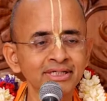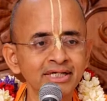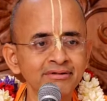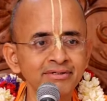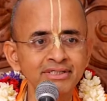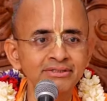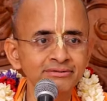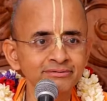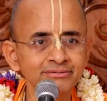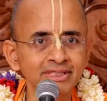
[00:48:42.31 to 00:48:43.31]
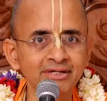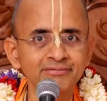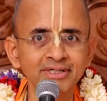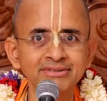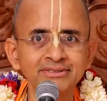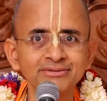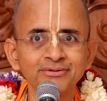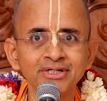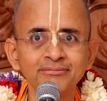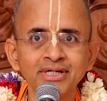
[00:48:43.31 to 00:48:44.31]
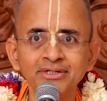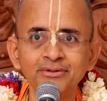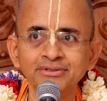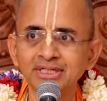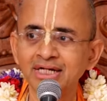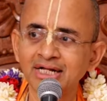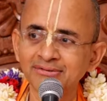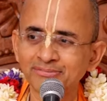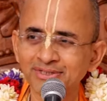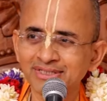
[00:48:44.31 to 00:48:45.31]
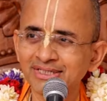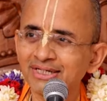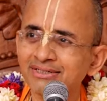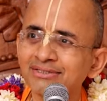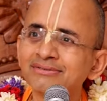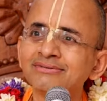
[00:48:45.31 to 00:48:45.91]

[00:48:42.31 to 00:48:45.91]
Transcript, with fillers: He went to San Francisco and made new Jagannath Puri there.